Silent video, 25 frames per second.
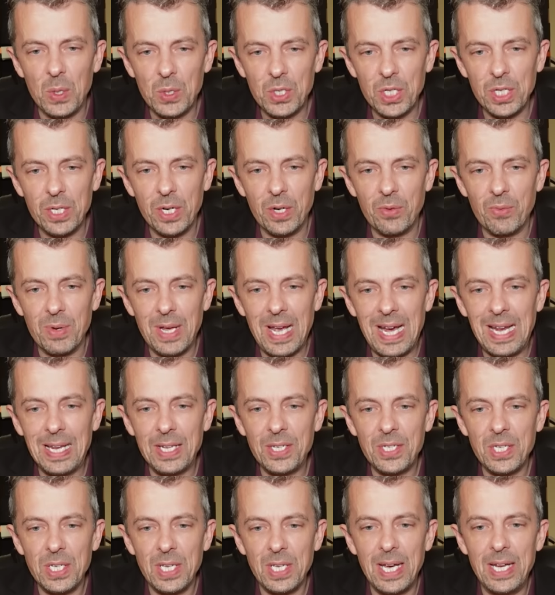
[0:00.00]
of alternate
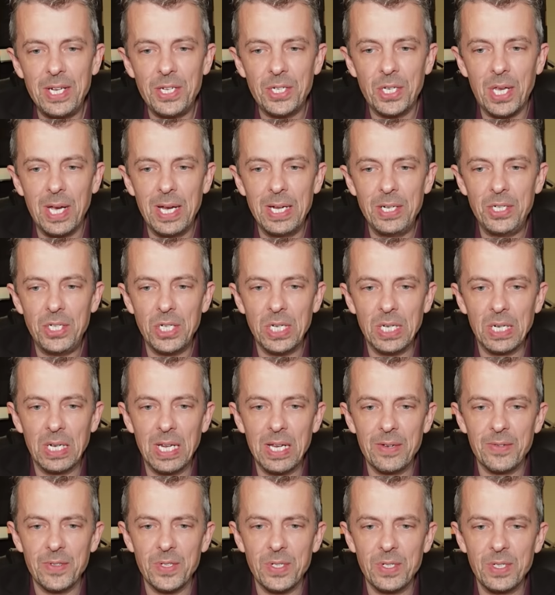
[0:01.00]
reality H K G
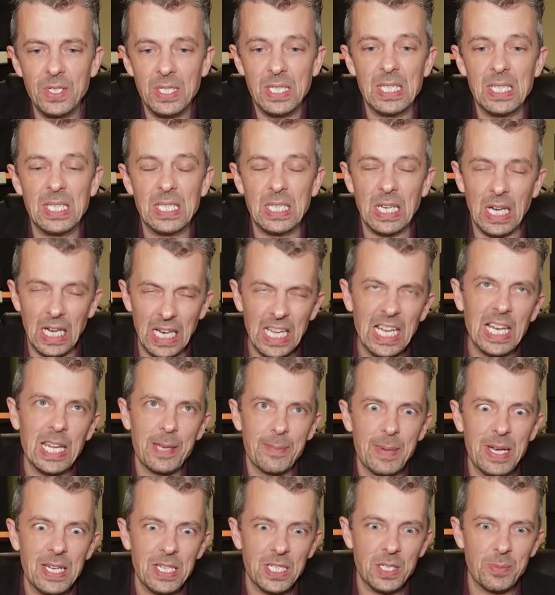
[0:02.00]
eleven, because this is clearly
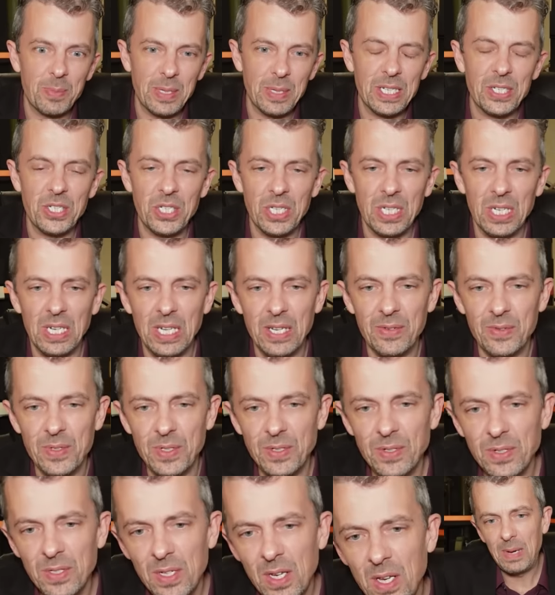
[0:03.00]
meant to be a G
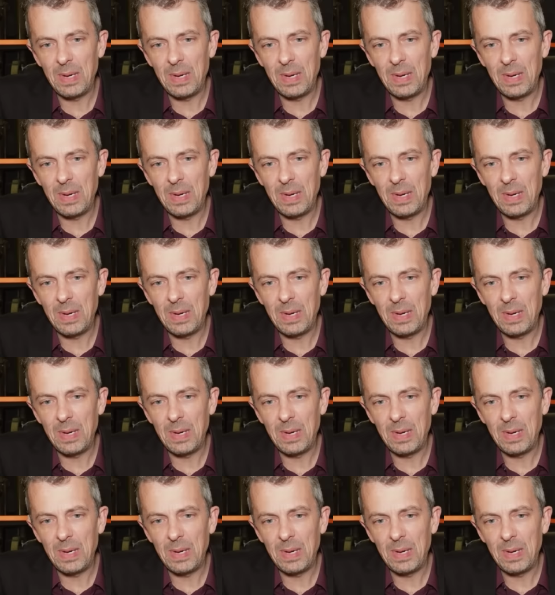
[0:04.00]
eleven.